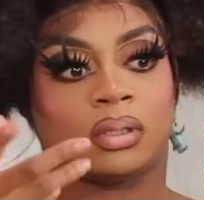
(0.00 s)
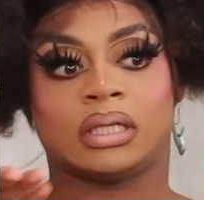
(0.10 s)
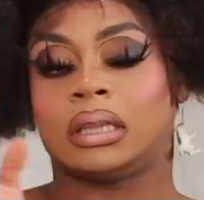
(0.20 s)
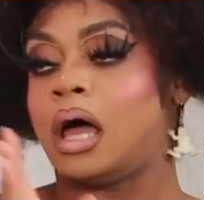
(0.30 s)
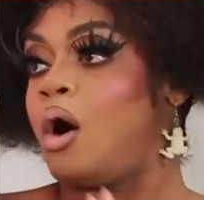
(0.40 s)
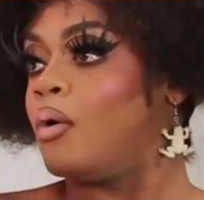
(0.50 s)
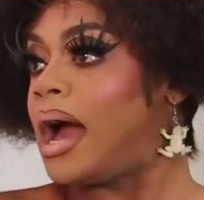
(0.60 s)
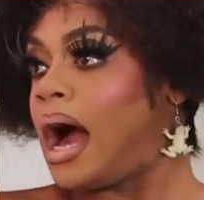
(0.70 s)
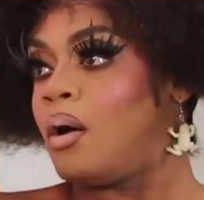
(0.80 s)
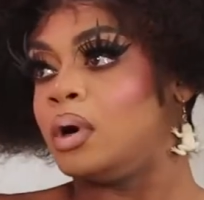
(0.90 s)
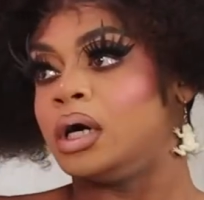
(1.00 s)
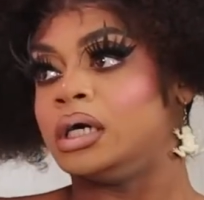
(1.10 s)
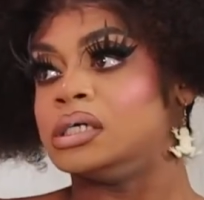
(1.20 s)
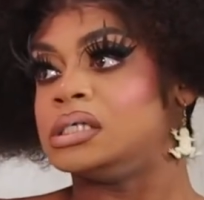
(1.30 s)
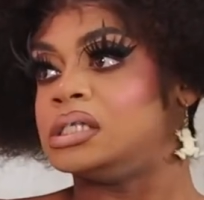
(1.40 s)
long
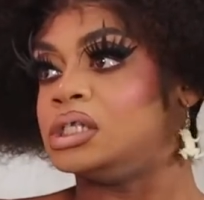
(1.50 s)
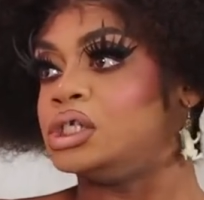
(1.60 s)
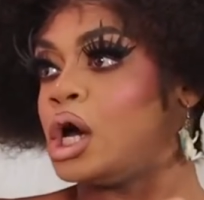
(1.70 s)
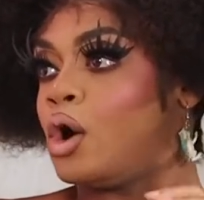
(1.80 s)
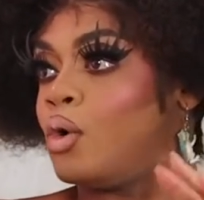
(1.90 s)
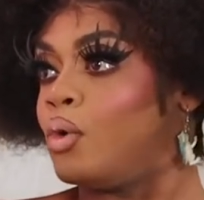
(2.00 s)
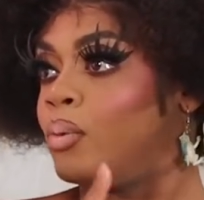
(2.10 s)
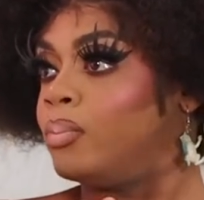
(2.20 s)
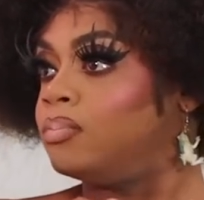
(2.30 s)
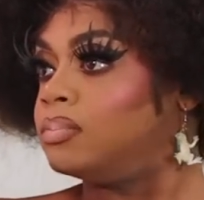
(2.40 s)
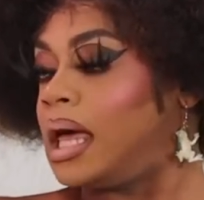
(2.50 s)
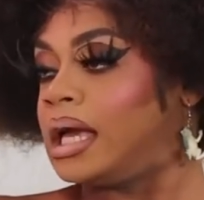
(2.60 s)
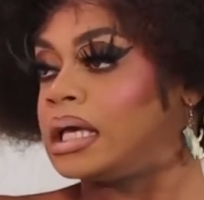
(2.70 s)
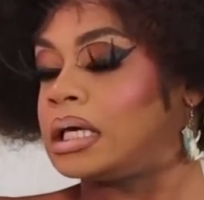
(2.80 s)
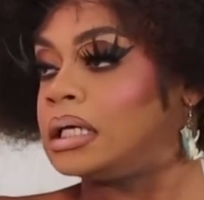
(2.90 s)
hours, no,
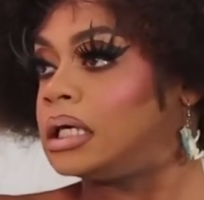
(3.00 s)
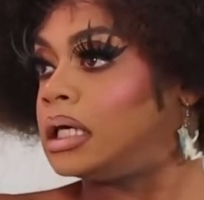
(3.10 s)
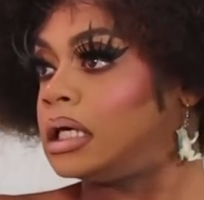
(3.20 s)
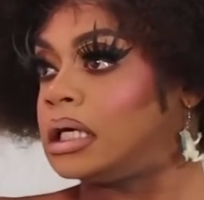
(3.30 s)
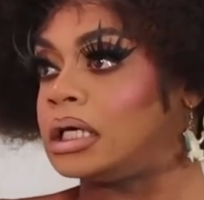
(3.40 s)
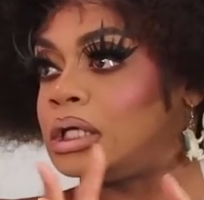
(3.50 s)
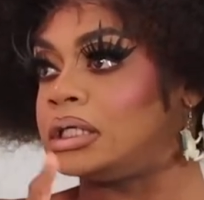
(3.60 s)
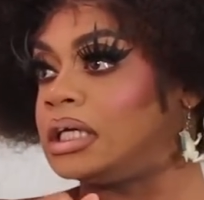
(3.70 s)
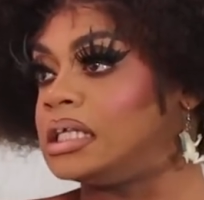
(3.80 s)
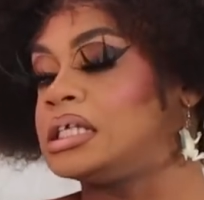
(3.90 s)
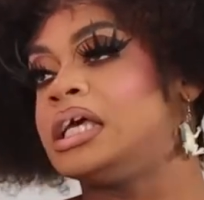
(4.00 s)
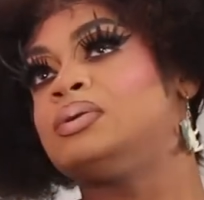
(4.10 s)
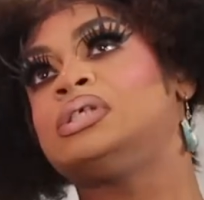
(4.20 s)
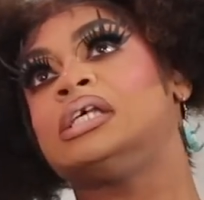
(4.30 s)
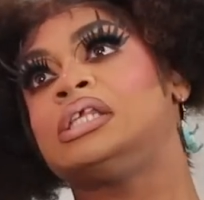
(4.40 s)
like
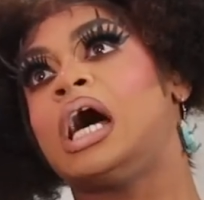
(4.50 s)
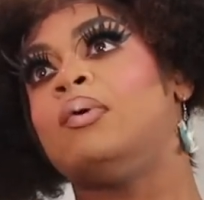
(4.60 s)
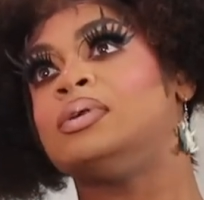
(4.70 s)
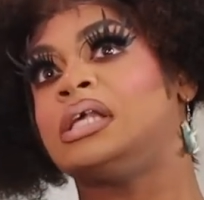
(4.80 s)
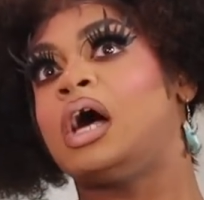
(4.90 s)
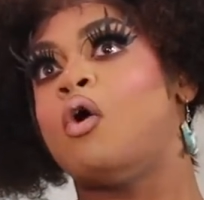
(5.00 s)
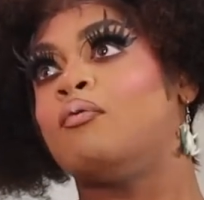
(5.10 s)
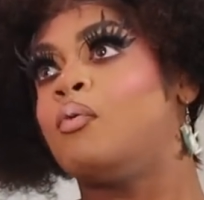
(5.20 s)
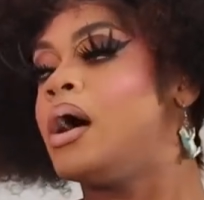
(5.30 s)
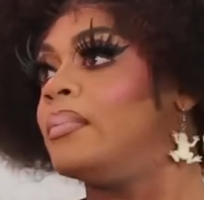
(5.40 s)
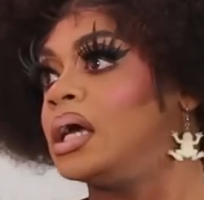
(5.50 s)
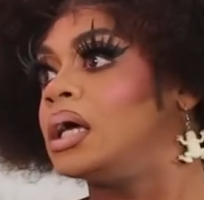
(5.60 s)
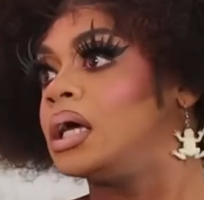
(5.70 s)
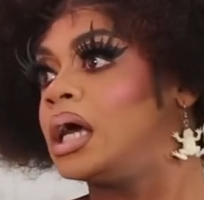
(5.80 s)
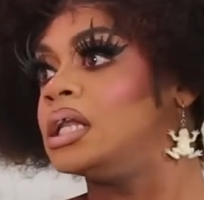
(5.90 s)
it's just was overwhelming
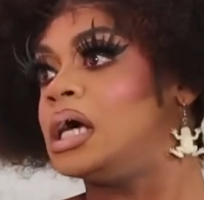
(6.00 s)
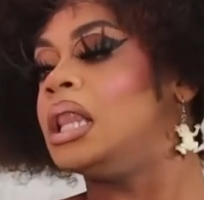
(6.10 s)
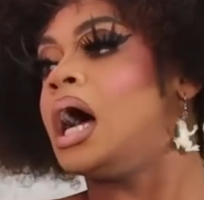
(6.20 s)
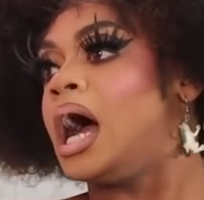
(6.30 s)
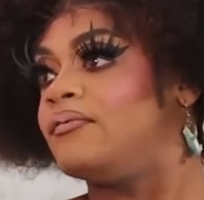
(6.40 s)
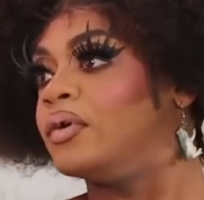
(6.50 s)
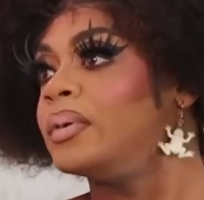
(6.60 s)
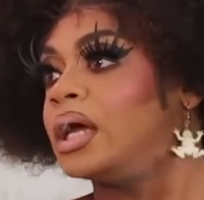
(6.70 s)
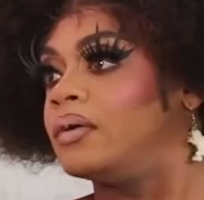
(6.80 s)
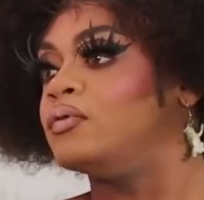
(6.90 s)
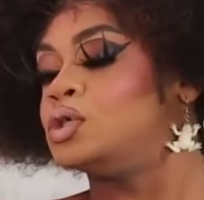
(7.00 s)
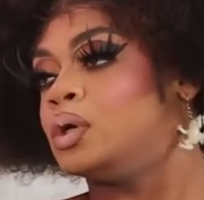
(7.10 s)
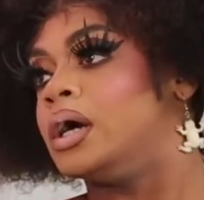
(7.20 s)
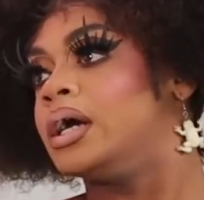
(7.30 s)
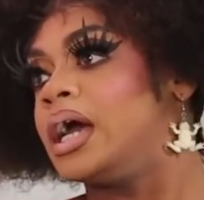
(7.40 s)
and a lot for me, for
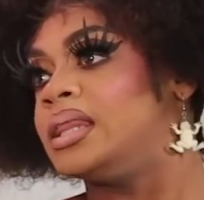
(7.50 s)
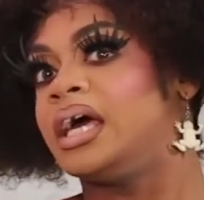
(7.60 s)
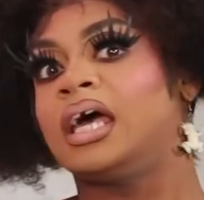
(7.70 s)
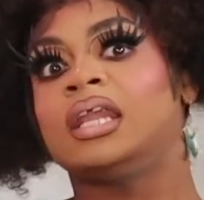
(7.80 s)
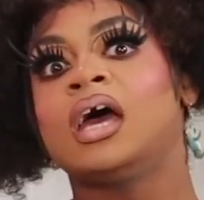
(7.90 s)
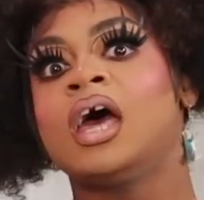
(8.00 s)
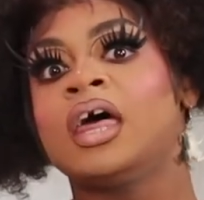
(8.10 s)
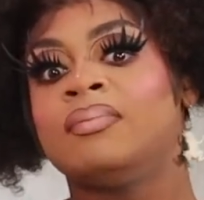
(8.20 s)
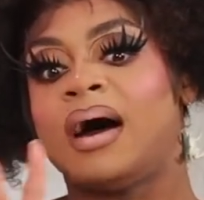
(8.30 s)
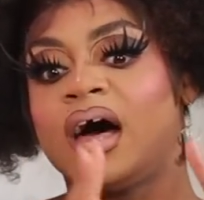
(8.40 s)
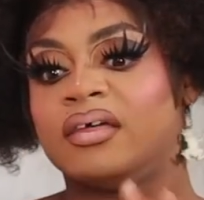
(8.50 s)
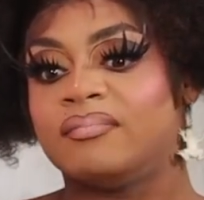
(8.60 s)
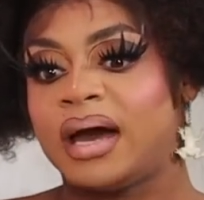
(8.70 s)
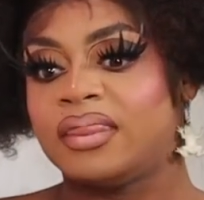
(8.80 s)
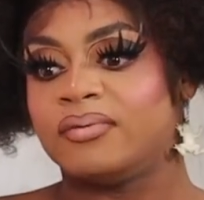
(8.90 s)
sure. And then
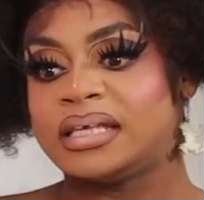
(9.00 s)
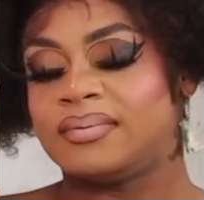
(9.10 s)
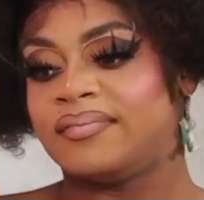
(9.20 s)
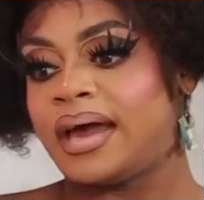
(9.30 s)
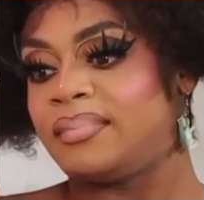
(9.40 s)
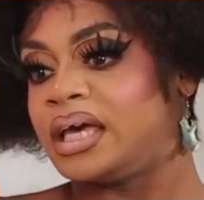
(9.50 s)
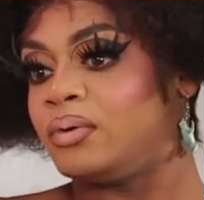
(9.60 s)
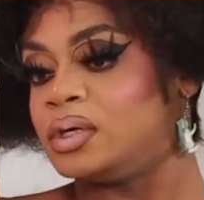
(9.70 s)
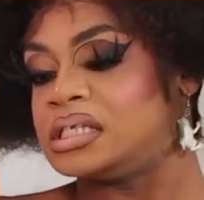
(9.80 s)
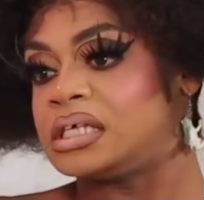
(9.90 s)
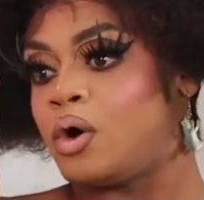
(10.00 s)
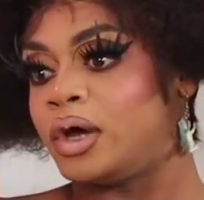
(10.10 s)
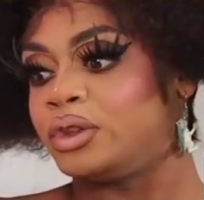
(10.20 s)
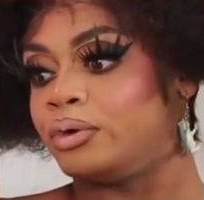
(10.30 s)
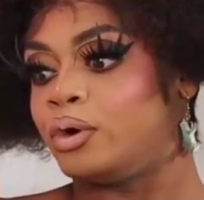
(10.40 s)
the rest of my family was
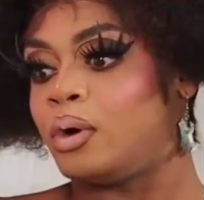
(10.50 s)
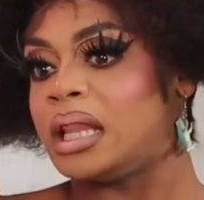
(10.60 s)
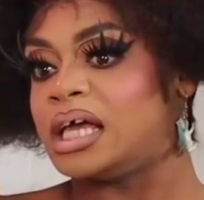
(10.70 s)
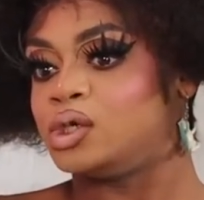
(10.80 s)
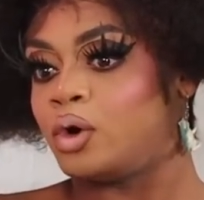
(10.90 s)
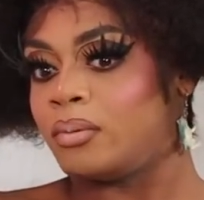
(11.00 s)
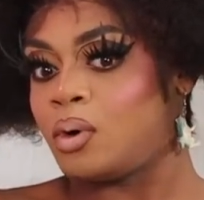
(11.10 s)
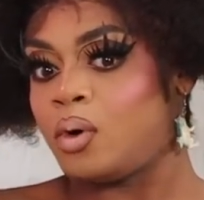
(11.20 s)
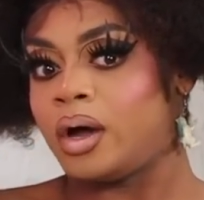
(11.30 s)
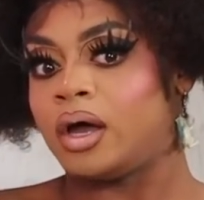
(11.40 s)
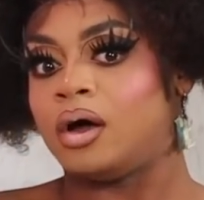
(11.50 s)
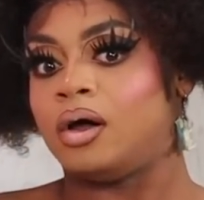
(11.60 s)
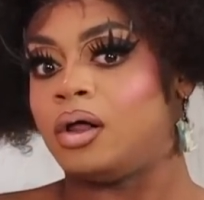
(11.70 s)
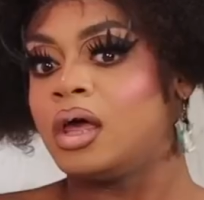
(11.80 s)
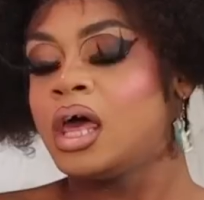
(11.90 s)
going through a lot of
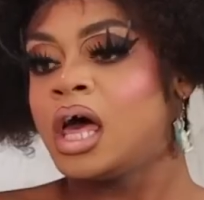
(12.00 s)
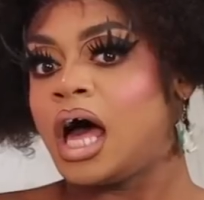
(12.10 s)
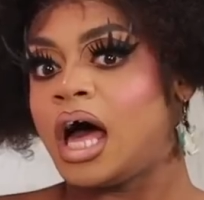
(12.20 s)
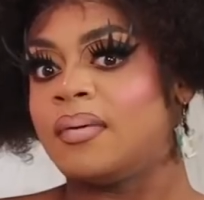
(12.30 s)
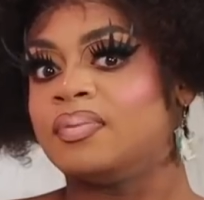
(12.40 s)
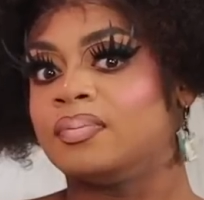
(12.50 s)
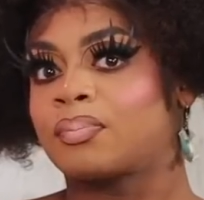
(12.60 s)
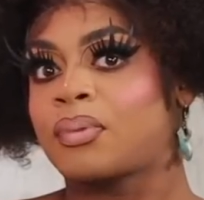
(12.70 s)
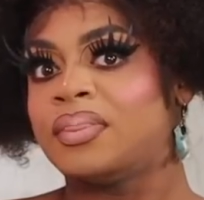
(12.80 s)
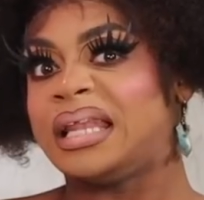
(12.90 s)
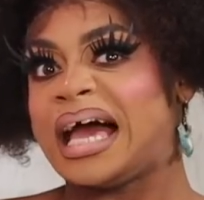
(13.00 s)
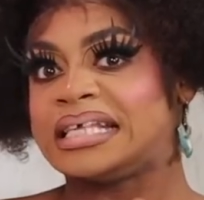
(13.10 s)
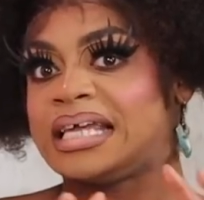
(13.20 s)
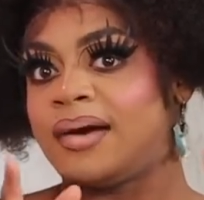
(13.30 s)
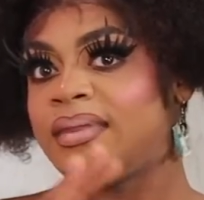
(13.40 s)
turmoil. The
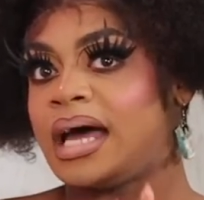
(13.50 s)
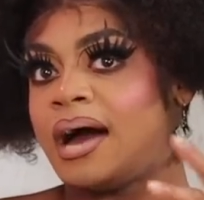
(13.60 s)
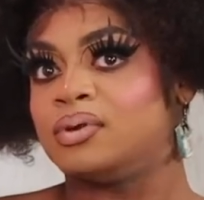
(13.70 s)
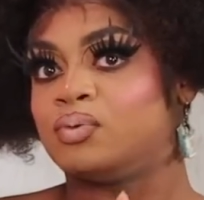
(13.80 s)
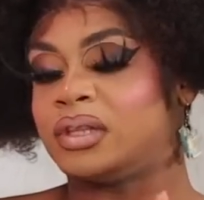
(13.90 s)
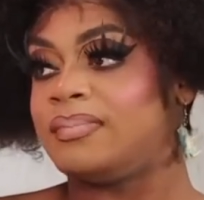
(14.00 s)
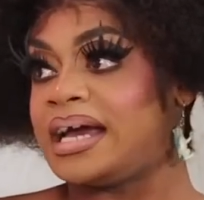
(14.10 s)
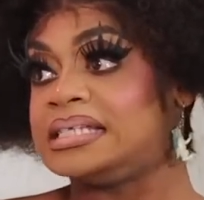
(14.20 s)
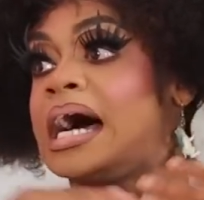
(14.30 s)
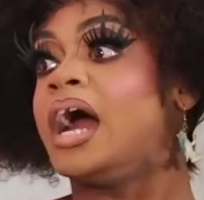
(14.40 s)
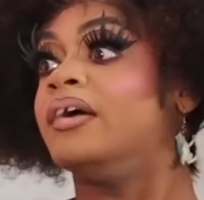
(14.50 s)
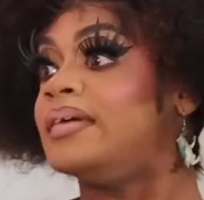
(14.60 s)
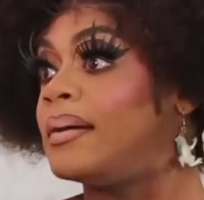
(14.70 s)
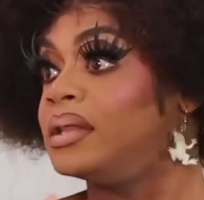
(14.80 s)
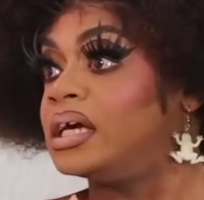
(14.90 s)
last time that I was with my entire
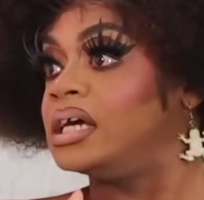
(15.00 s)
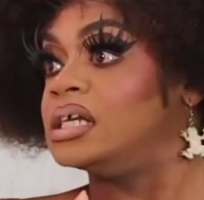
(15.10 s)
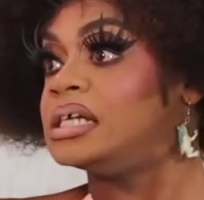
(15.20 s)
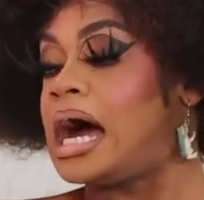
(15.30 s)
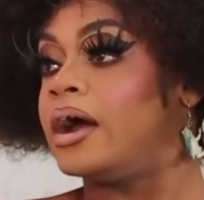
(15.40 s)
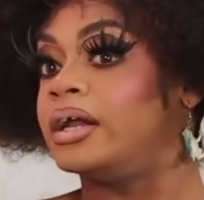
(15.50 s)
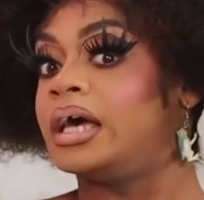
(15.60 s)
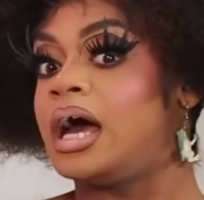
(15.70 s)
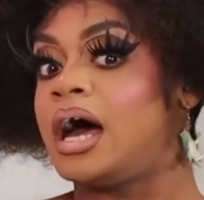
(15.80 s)
family in entirety,